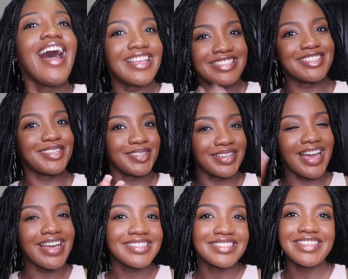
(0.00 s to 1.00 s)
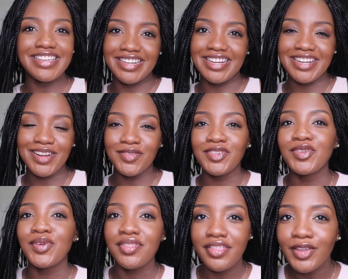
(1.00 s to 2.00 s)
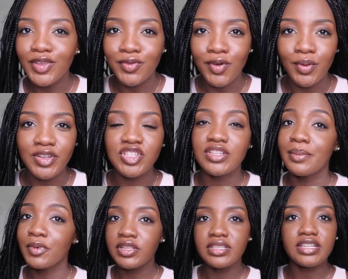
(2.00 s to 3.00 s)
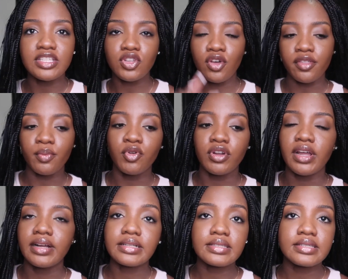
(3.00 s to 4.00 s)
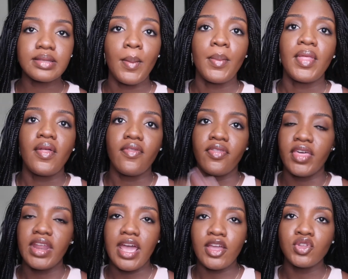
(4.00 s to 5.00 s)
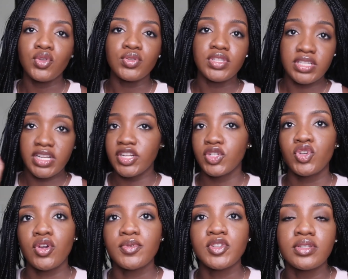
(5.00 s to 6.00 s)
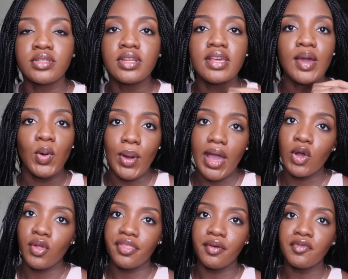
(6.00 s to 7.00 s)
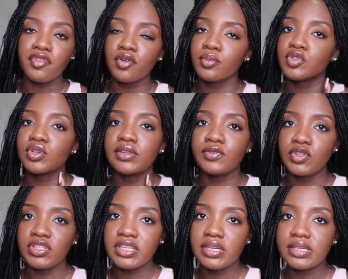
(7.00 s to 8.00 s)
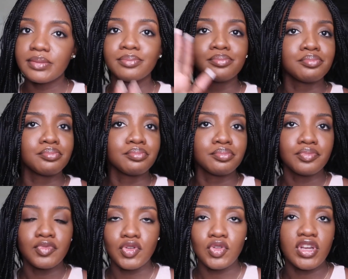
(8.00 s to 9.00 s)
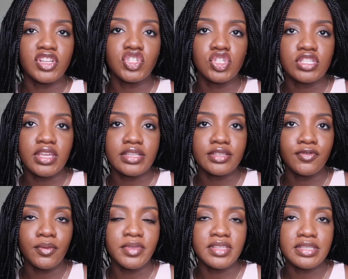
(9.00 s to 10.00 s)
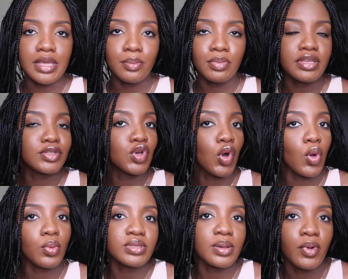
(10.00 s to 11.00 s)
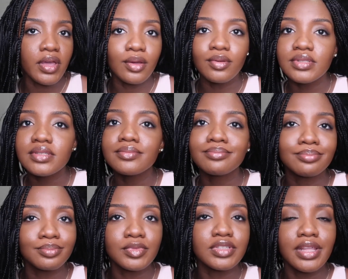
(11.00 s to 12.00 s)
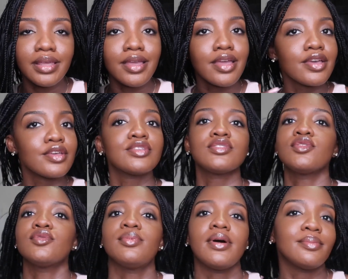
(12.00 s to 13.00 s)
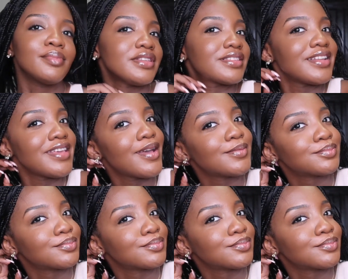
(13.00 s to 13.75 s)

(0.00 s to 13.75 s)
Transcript: I'll see you guys in another video. Thank you for watching. I'm going to list all the products that I used in the description where I got them from, so if you need it, you can just get it from the same place or somewhere else. So but basically, yeah,